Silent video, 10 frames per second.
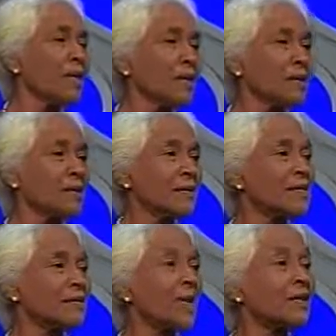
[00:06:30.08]

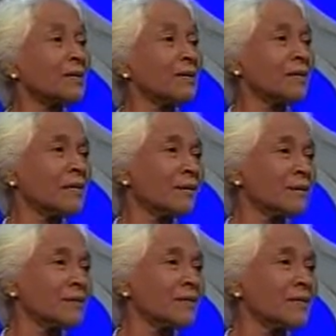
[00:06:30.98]
It's not
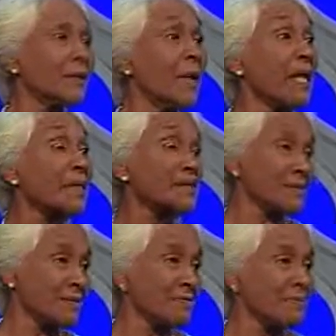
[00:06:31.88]
the
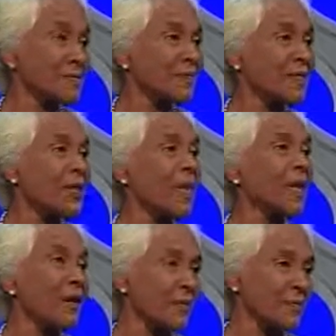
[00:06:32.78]
best. No one
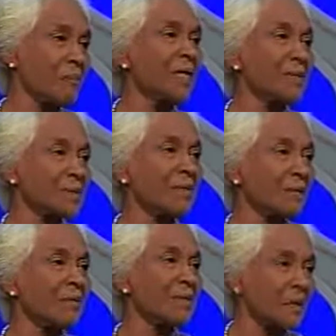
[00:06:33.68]
can replace a
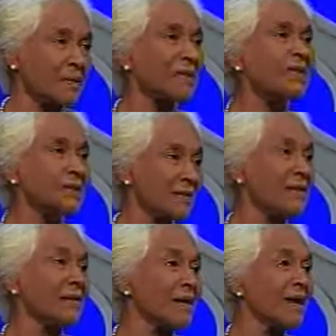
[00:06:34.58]
mother, but
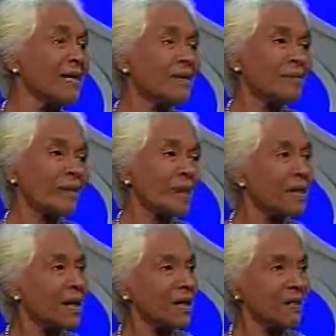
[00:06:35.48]
still. But they
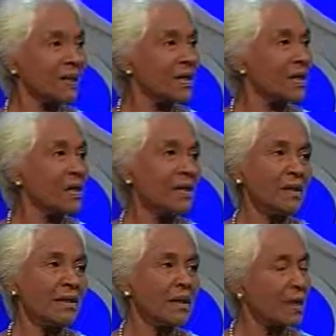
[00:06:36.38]
are kept
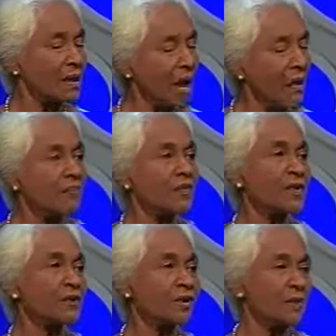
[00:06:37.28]
clean and
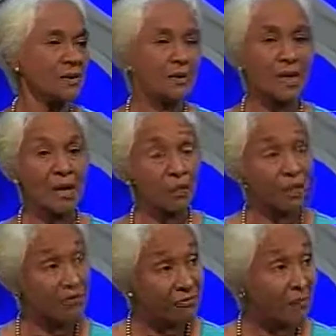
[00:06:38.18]
comfortable. They are
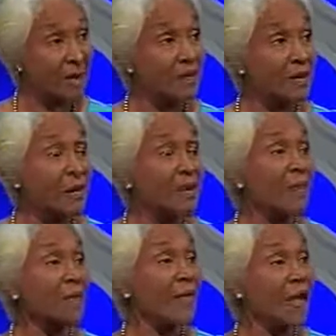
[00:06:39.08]
well fed.
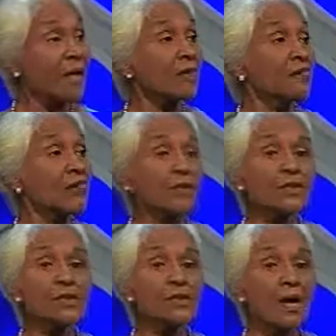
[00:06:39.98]
Thankfully
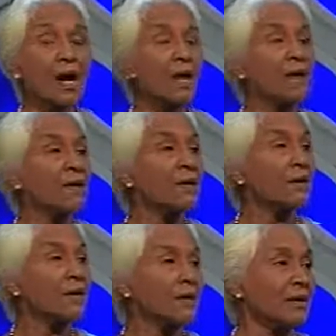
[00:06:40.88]
to our,
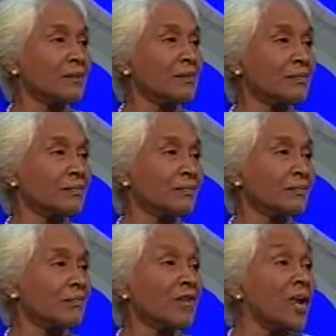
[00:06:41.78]

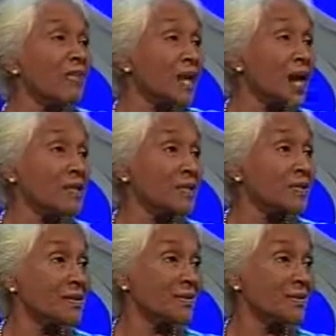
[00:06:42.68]
we have a culture in